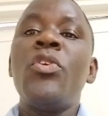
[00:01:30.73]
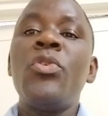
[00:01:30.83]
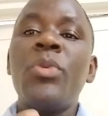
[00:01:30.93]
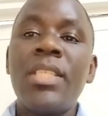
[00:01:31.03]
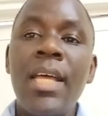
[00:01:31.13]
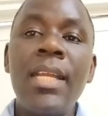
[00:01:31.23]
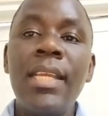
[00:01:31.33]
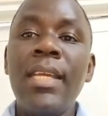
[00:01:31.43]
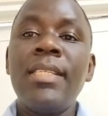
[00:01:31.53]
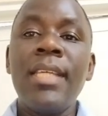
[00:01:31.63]
you
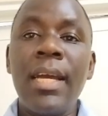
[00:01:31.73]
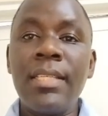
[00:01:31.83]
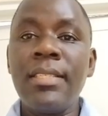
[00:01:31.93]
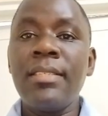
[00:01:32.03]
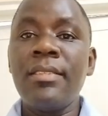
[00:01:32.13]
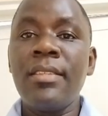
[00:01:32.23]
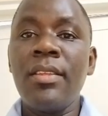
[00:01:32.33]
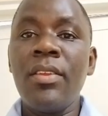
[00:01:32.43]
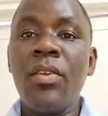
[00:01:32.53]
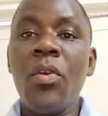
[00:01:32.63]
stand a chance
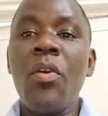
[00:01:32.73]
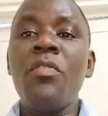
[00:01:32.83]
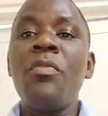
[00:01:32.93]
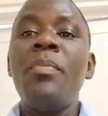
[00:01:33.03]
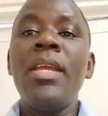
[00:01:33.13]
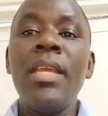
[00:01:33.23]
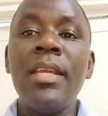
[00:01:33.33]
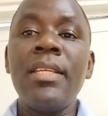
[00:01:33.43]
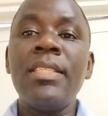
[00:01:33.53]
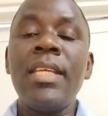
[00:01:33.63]
of
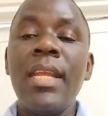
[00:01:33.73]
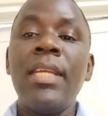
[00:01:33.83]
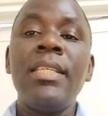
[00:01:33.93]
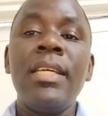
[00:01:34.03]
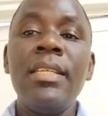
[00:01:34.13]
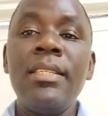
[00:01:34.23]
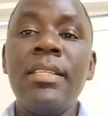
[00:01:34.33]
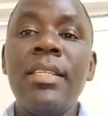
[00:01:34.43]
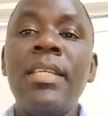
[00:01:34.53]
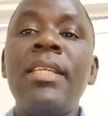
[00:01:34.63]
being selected
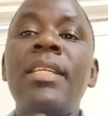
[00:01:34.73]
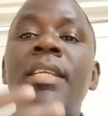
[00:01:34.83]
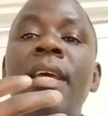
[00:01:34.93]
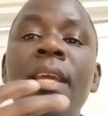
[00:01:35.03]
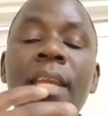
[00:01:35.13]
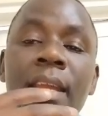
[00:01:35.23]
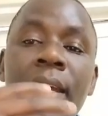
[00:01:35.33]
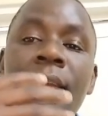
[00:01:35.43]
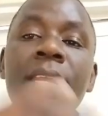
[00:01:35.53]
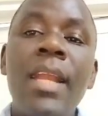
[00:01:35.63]
in a
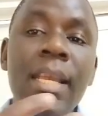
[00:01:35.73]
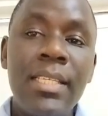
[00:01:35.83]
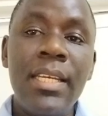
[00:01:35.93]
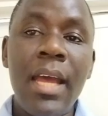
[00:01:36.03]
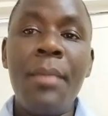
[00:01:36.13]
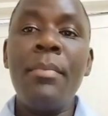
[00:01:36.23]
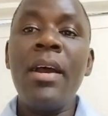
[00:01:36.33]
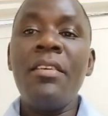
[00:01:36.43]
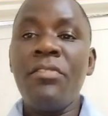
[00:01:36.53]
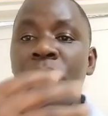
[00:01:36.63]
large
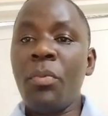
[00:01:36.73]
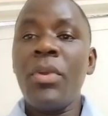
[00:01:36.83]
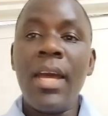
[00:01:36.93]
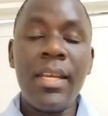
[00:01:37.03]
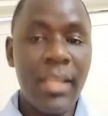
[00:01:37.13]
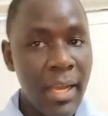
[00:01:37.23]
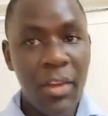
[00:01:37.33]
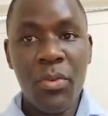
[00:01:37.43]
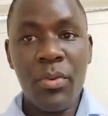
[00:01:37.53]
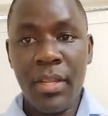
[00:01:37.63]
number from that
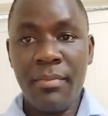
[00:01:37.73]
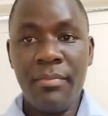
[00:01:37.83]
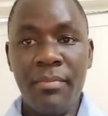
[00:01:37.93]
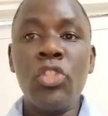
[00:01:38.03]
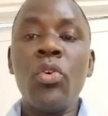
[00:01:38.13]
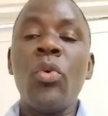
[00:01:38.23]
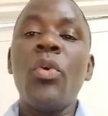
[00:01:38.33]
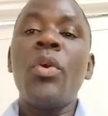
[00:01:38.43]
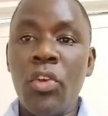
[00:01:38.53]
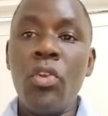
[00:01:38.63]
country.
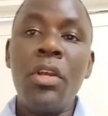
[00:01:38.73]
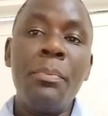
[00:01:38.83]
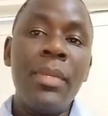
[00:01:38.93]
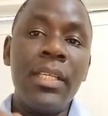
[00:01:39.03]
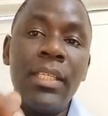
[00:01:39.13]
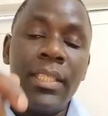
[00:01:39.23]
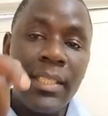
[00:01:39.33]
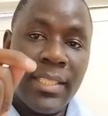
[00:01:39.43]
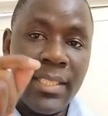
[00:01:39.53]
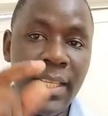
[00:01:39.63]
So don't be
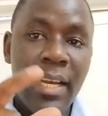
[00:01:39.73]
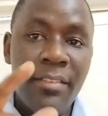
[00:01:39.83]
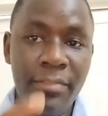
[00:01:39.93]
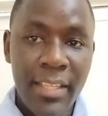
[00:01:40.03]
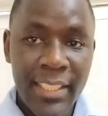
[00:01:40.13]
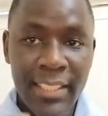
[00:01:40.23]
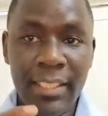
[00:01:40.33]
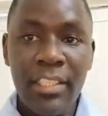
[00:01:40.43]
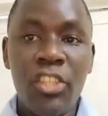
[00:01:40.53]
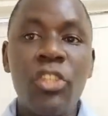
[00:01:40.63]

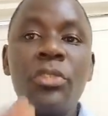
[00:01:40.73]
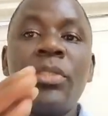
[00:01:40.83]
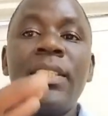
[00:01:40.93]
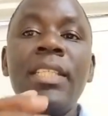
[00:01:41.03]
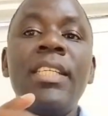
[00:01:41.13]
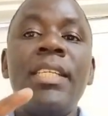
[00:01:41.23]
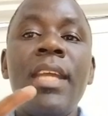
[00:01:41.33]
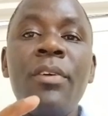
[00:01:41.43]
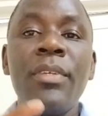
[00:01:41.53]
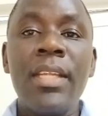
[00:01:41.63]
selfish to sit
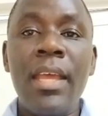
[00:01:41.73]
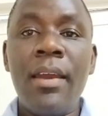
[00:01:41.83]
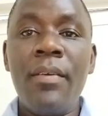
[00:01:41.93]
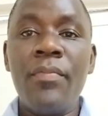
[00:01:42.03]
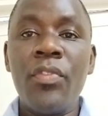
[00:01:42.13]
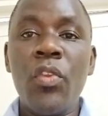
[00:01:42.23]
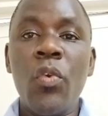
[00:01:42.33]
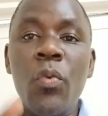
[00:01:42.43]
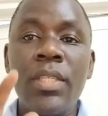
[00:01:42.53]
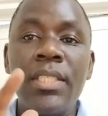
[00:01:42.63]
down there
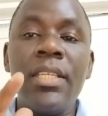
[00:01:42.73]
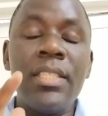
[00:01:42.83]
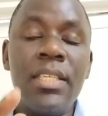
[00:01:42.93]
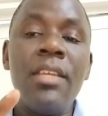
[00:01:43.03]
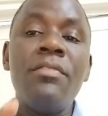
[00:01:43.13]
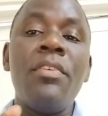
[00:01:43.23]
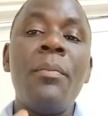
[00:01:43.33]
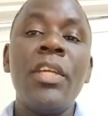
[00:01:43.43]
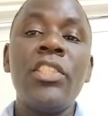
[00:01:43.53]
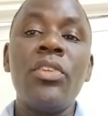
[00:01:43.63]
with this
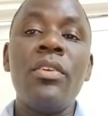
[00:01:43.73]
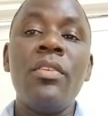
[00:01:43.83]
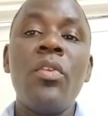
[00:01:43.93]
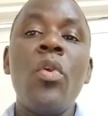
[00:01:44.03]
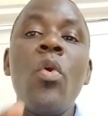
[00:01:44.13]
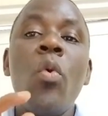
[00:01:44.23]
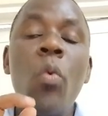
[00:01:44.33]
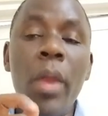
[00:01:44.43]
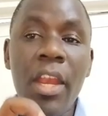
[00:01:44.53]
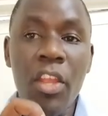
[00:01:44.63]
information
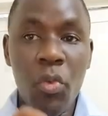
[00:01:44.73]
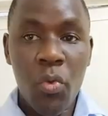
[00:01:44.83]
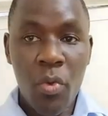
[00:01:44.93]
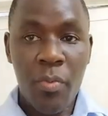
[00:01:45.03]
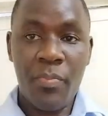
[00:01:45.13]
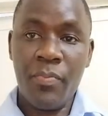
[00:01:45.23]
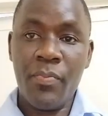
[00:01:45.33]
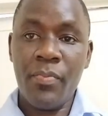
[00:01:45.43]
when you know.